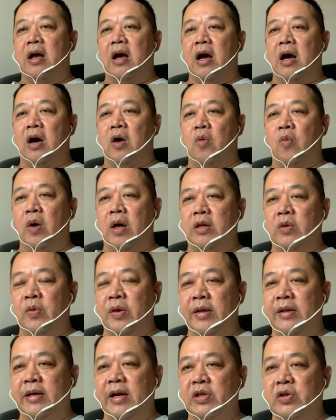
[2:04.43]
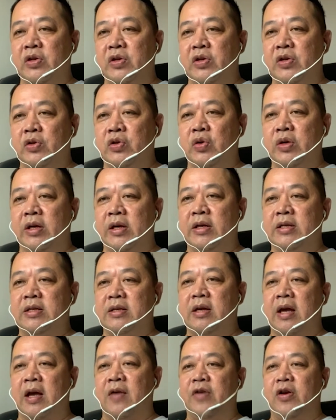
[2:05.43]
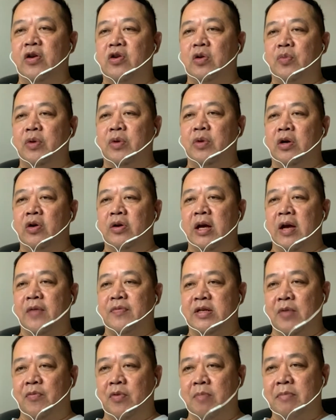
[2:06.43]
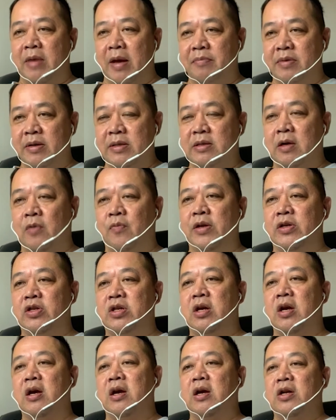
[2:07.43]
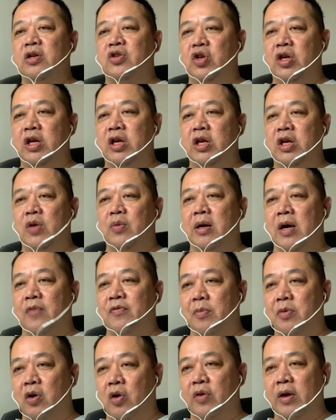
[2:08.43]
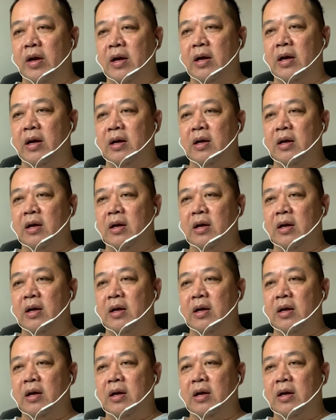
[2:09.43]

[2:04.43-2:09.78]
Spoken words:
What we intend to do is, every group we're going to have 7 members, of which 3 will come from Korea,